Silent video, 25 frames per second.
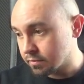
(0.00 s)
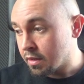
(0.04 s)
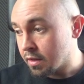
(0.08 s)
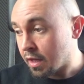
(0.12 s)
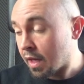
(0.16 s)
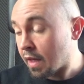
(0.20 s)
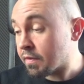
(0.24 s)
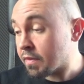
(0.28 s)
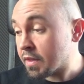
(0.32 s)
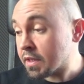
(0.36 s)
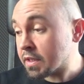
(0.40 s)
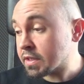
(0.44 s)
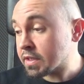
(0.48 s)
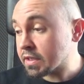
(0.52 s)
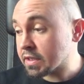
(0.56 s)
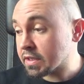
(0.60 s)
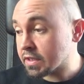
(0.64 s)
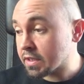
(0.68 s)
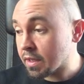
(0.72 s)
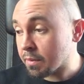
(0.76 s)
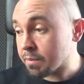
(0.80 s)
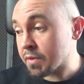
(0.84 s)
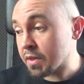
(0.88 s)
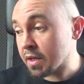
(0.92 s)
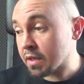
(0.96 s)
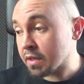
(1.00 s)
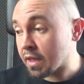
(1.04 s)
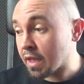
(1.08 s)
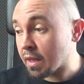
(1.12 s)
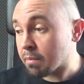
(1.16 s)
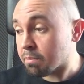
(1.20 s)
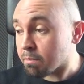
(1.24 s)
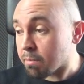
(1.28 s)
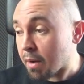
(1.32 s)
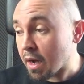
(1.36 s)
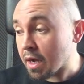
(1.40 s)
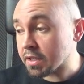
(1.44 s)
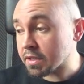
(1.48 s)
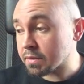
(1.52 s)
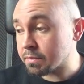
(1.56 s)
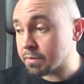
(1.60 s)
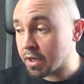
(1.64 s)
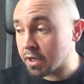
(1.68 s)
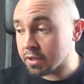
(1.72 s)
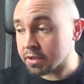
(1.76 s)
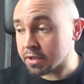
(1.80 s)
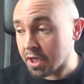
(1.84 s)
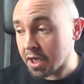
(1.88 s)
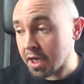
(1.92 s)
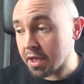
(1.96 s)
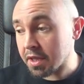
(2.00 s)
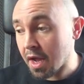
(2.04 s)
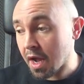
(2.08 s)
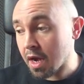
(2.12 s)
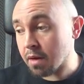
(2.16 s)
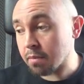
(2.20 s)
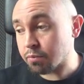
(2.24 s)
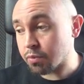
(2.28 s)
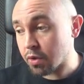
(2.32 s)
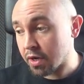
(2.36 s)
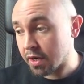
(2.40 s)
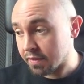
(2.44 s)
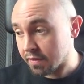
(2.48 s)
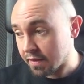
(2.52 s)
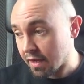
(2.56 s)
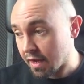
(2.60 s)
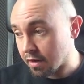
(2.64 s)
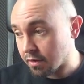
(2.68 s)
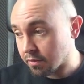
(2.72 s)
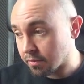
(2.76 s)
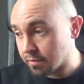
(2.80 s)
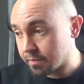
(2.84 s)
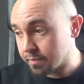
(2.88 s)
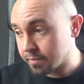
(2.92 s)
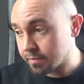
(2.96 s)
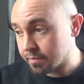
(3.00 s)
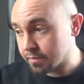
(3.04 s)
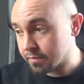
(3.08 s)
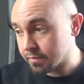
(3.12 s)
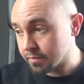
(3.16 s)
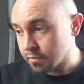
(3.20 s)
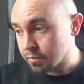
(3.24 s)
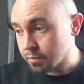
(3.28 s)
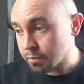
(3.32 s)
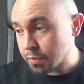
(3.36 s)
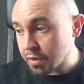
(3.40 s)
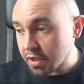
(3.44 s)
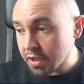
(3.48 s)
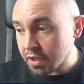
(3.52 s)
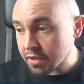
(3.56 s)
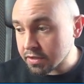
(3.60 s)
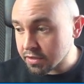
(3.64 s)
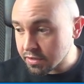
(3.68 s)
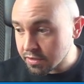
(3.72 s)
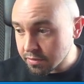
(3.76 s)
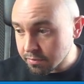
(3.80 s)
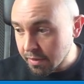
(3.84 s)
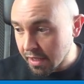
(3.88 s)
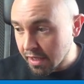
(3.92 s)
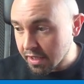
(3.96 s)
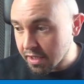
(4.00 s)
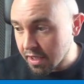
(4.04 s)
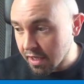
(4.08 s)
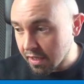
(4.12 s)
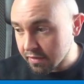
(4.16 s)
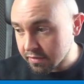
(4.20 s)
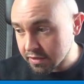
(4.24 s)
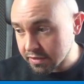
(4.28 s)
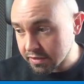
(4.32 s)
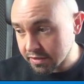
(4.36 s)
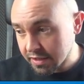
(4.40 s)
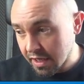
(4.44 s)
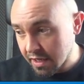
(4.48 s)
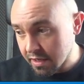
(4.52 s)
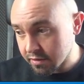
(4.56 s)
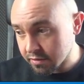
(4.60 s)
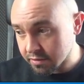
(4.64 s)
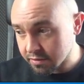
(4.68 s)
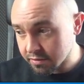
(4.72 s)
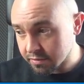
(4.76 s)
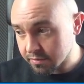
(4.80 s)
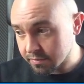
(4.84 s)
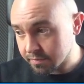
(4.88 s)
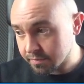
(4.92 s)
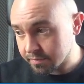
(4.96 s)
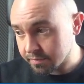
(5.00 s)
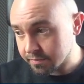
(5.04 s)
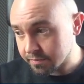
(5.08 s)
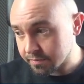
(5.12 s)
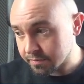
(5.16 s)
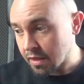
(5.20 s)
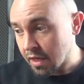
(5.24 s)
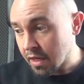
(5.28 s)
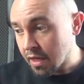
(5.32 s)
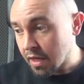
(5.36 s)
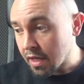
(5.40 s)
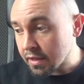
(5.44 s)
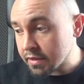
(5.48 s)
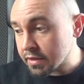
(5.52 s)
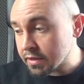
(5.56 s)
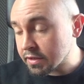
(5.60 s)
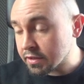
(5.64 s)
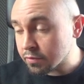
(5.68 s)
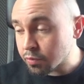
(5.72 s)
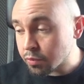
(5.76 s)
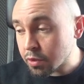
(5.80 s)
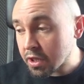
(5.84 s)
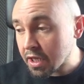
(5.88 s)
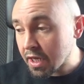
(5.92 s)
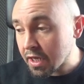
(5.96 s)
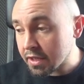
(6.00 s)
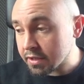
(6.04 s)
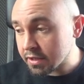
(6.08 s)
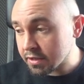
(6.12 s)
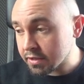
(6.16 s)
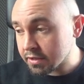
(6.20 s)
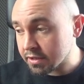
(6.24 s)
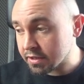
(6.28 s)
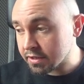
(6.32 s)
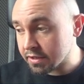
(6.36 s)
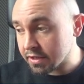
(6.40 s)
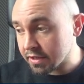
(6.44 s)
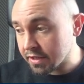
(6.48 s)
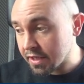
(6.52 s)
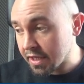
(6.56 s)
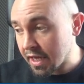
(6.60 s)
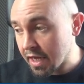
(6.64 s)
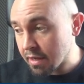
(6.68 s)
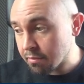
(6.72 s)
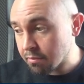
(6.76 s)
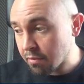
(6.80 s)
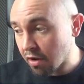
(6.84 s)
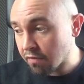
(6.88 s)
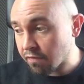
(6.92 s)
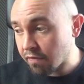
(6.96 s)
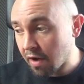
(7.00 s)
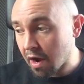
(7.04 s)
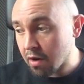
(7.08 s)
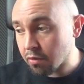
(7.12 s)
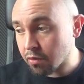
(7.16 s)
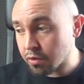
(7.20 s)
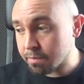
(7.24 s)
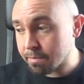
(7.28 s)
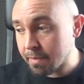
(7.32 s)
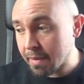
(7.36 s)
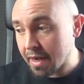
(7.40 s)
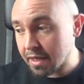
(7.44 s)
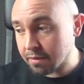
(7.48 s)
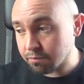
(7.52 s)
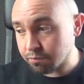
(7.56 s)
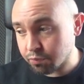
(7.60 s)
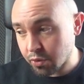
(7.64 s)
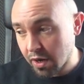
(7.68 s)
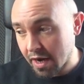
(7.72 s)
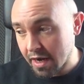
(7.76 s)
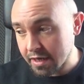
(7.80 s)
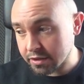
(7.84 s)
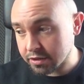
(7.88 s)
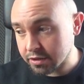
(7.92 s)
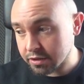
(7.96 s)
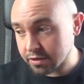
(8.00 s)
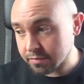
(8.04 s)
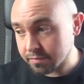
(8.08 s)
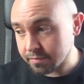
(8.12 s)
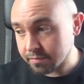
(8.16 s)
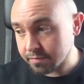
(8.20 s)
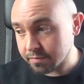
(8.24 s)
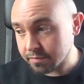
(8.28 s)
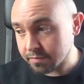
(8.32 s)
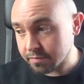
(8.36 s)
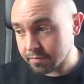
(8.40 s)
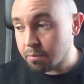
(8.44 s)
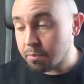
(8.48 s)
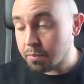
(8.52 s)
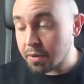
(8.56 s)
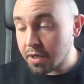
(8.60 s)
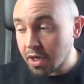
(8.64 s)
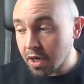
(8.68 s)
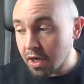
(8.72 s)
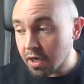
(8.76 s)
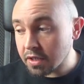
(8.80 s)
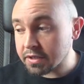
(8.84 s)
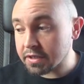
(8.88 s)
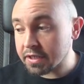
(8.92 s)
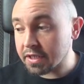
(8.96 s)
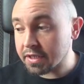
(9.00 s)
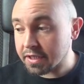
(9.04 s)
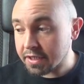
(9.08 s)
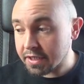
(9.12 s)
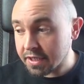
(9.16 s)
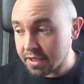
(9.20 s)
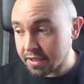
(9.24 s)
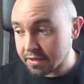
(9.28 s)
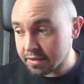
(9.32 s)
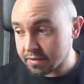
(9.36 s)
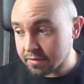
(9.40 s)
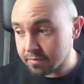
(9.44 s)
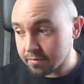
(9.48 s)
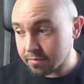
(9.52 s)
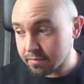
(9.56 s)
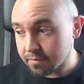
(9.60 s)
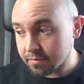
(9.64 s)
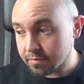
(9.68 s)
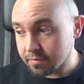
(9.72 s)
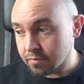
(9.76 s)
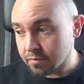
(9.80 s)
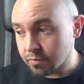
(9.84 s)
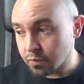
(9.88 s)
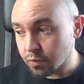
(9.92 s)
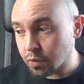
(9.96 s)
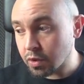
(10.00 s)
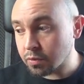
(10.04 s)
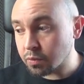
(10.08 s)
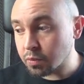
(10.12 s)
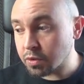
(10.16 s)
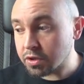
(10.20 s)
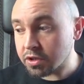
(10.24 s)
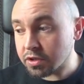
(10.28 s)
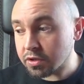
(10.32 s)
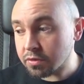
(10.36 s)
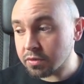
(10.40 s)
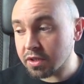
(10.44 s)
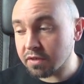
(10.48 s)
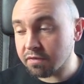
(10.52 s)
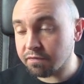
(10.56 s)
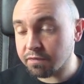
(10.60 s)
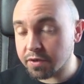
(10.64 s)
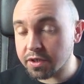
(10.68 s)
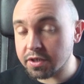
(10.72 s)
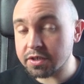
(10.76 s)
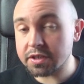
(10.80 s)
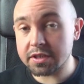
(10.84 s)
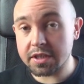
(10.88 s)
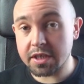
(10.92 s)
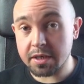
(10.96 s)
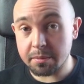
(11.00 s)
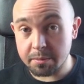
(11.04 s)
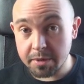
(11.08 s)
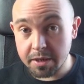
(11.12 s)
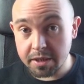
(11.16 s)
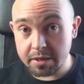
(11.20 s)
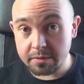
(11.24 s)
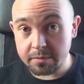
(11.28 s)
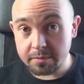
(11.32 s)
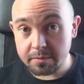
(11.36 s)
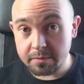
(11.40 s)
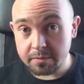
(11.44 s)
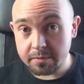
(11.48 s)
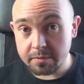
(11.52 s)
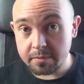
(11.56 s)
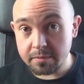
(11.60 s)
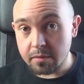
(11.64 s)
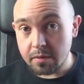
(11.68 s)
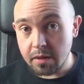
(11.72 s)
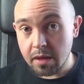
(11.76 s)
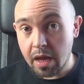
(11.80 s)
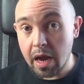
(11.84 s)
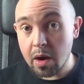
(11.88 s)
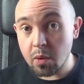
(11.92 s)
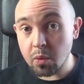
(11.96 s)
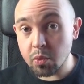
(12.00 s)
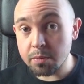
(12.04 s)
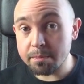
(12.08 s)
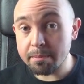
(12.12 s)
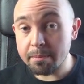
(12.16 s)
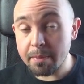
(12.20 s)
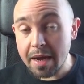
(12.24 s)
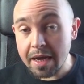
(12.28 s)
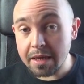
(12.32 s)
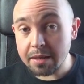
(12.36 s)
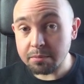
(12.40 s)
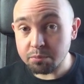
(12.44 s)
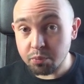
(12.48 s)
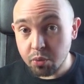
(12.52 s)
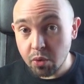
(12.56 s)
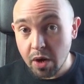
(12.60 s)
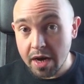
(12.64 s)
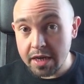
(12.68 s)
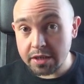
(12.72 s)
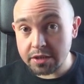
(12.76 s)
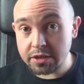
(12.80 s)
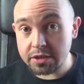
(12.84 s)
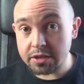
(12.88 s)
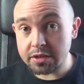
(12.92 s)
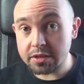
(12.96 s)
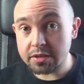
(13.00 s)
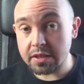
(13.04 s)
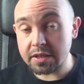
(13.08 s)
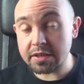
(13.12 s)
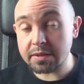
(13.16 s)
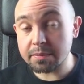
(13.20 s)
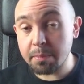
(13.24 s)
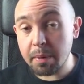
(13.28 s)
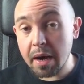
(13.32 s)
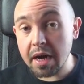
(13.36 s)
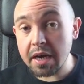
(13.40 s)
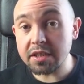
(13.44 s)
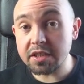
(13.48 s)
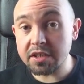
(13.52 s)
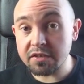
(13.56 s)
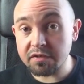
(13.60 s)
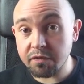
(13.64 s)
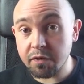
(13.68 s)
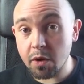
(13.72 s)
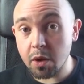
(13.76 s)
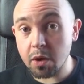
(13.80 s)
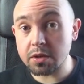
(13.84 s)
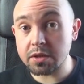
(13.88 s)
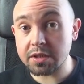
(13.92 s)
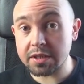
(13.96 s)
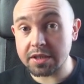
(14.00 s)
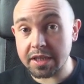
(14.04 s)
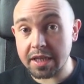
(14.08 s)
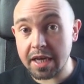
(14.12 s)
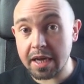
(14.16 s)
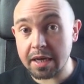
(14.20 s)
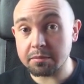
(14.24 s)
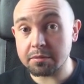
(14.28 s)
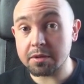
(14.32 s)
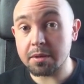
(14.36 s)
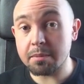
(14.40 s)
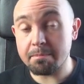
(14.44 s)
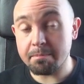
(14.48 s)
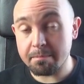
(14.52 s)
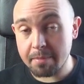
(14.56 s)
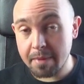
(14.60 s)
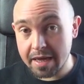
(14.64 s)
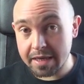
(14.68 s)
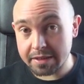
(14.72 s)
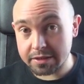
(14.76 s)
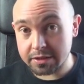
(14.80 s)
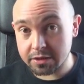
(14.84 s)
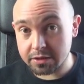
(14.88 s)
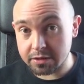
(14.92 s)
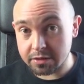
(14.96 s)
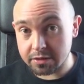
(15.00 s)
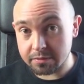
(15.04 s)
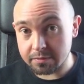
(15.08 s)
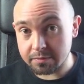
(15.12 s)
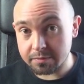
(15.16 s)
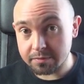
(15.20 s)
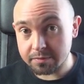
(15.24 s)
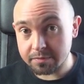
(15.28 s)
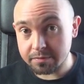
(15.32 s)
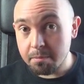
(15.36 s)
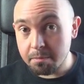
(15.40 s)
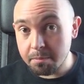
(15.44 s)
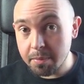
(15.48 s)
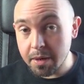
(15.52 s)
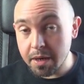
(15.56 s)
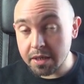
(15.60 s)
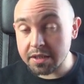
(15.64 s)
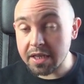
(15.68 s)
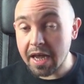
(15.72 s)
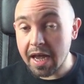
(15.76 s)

And this is something that bugs me on GitHub right now, because you may get this error, and it's related to the name of our main branch. Because in Git, when we do the first commit, our main branch is by default named master. But